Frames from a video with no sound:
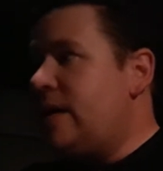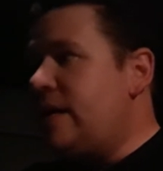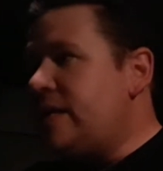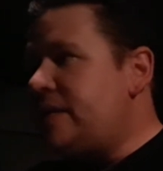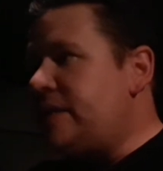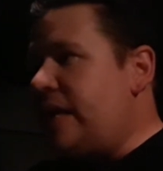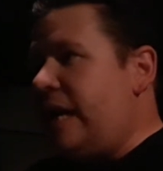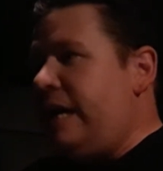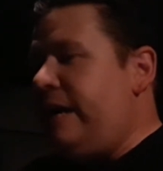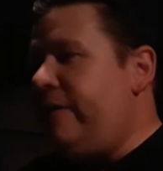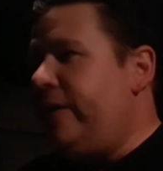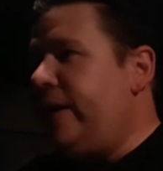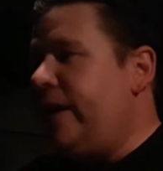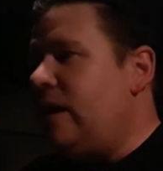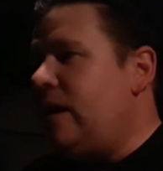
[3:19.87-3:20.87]

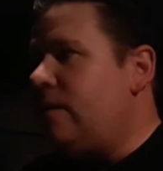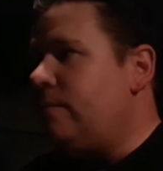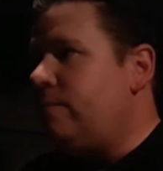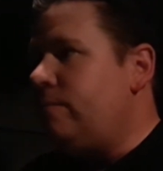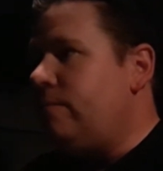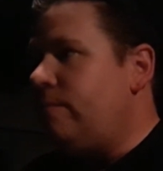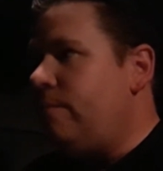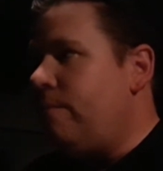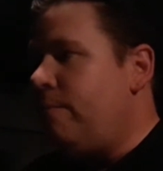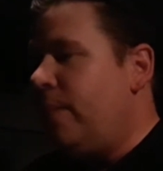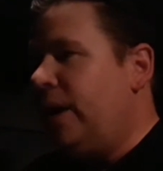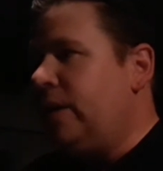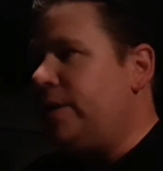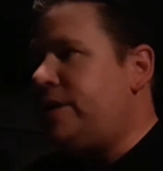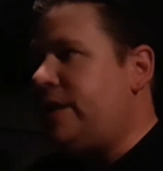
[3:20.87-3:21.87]
Syria
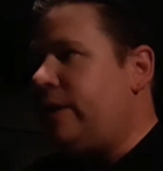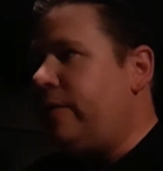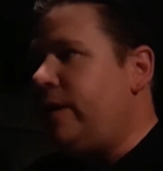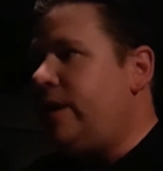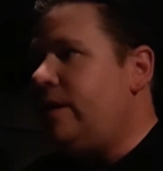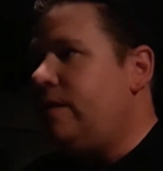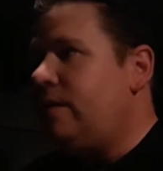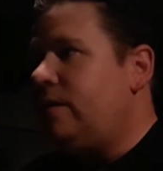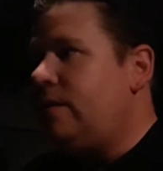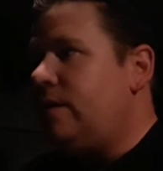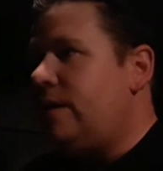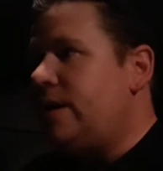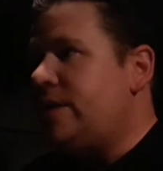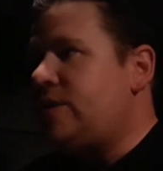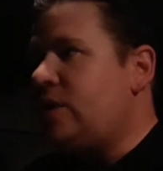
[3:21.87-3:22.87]
military
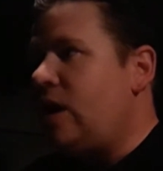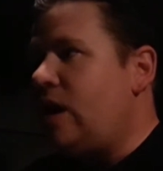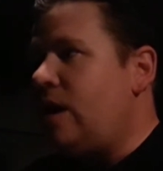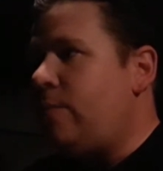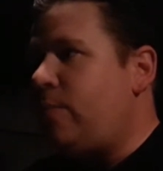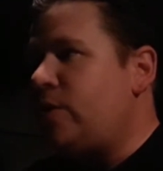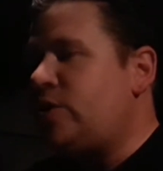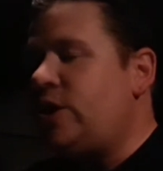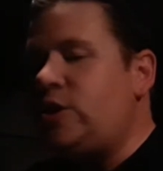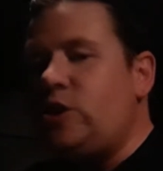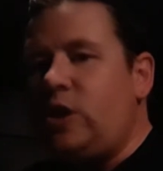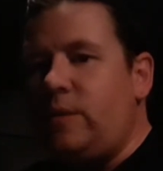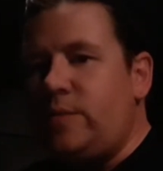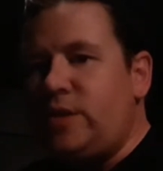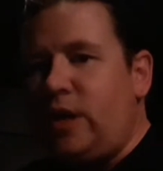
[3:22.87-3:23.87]
is
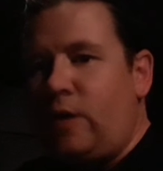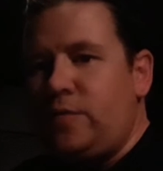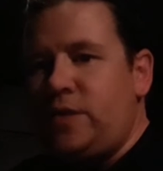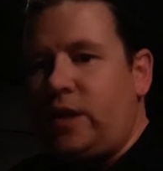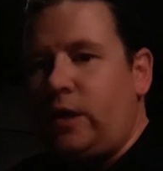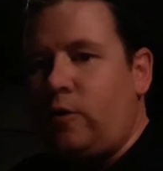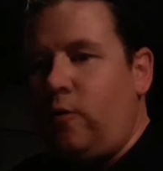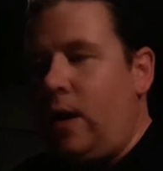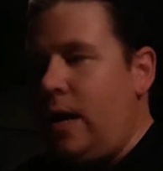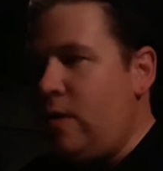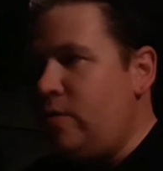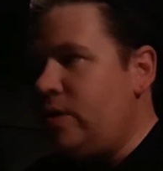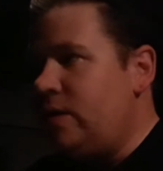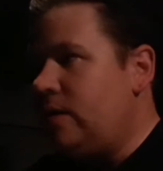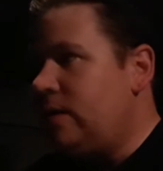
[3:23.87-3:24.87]
positioning themselves on the
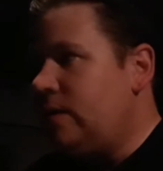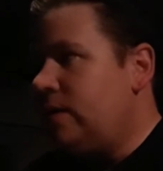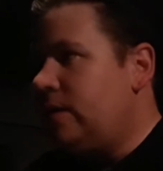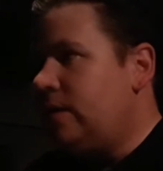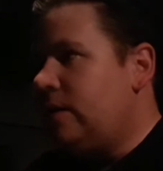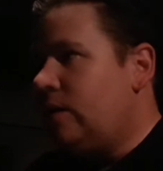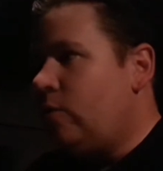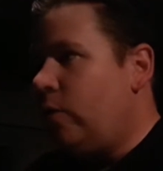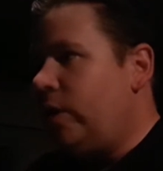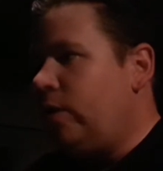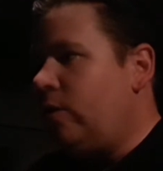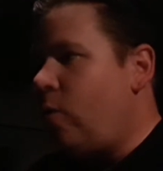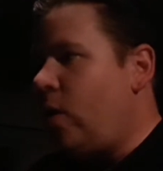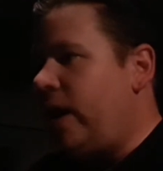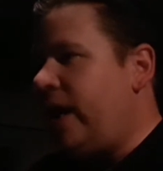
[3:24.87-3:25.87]
ground. We
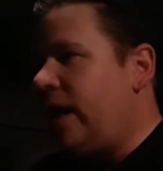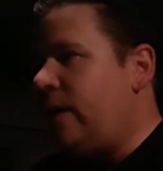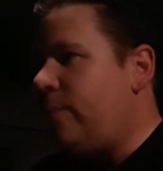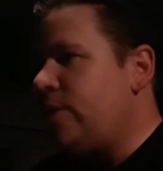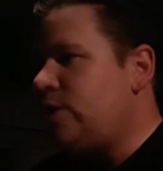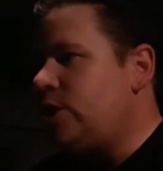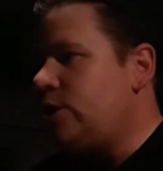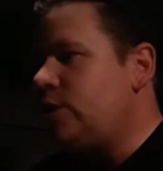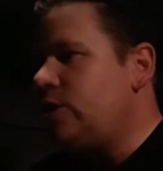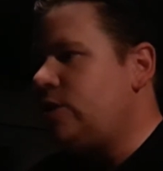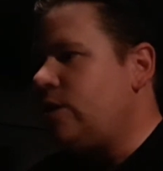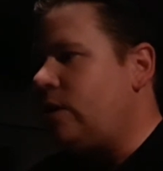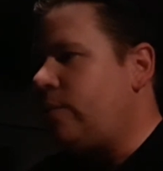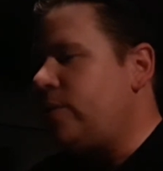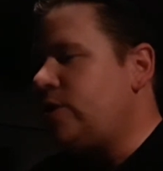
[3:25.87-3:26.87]
don't know what kind of positions
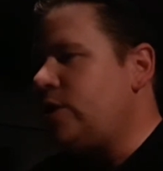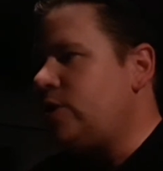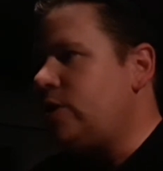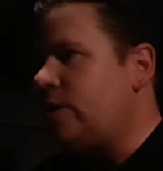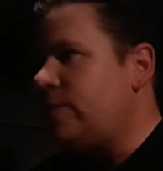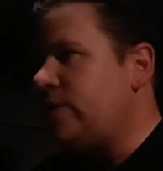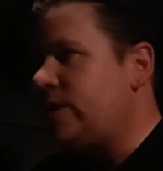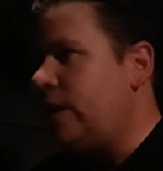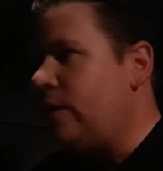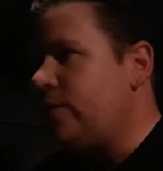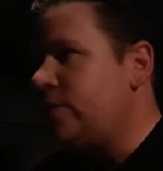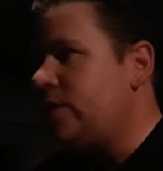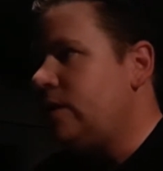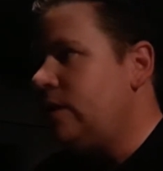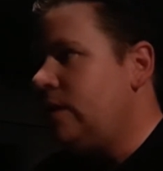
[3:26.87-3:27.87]
they're positioning
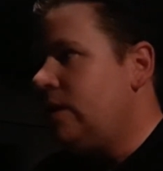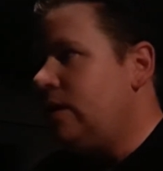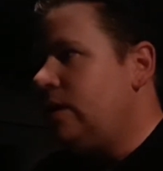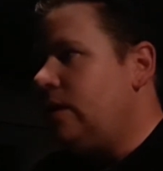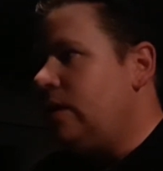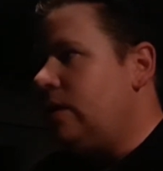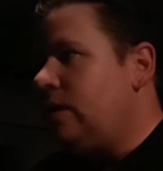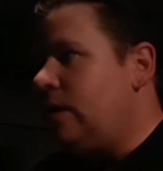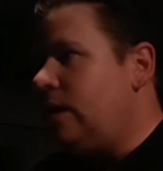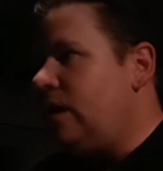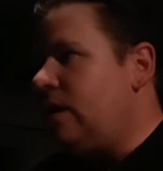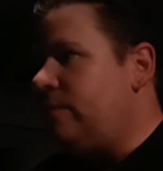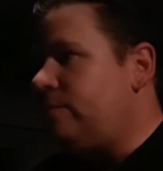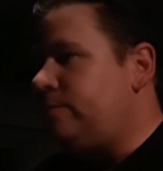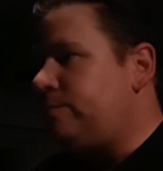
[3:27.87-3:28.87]
themselves.
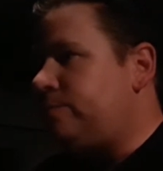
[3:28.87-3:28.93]
Now,